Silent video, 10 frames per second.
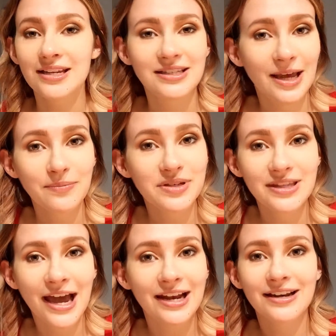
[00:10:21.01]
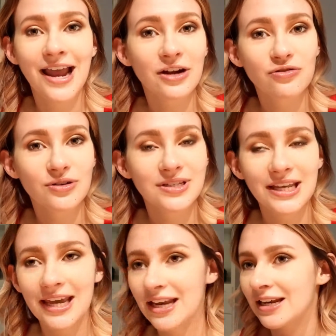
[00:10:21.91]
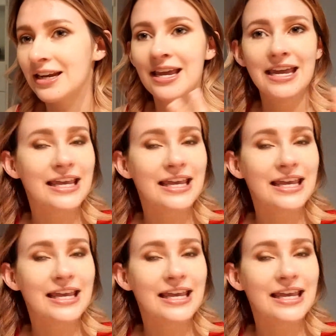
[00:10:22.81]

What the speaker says: accept that natural skin